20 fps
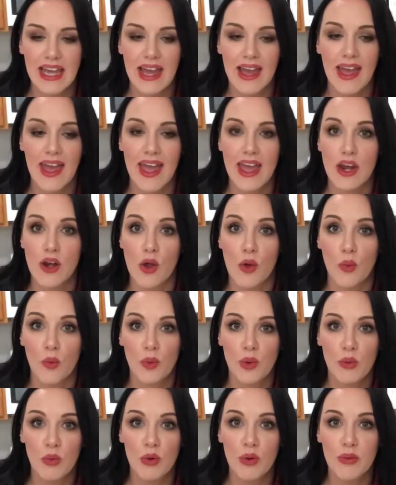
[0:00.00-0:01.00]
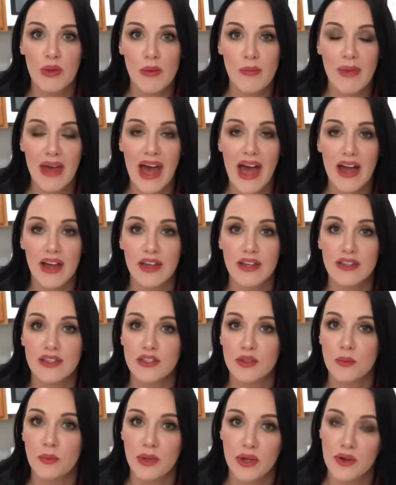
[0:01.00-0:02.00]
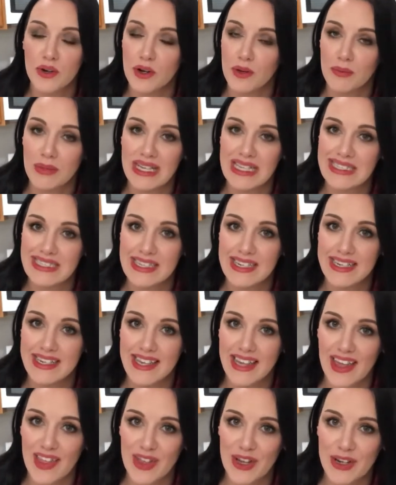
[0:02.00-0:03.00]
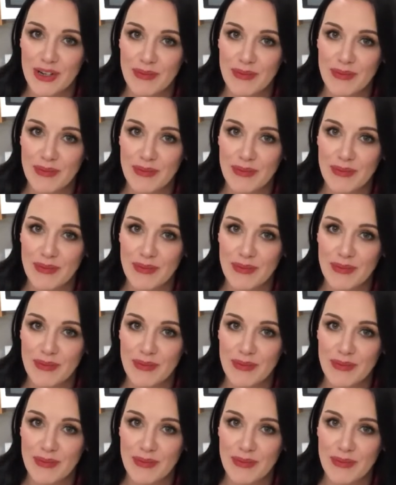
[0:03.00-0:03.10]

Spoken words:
and we will be back to build our pizza together.